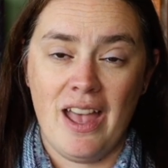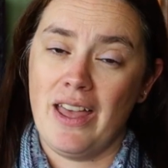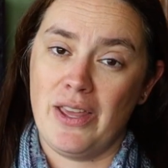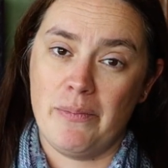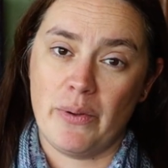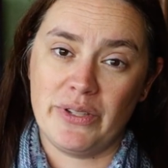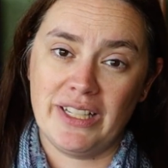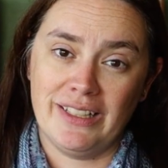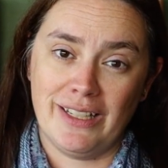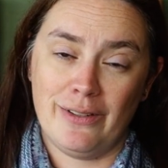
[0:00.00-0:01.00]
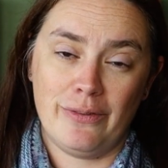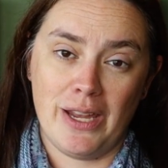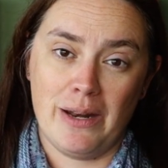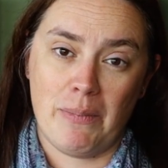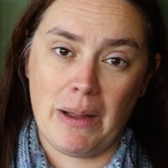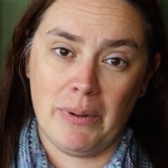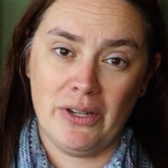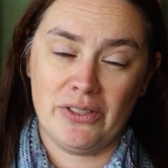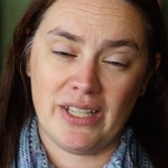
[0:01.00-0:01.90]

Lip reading: They mostly live in my purse,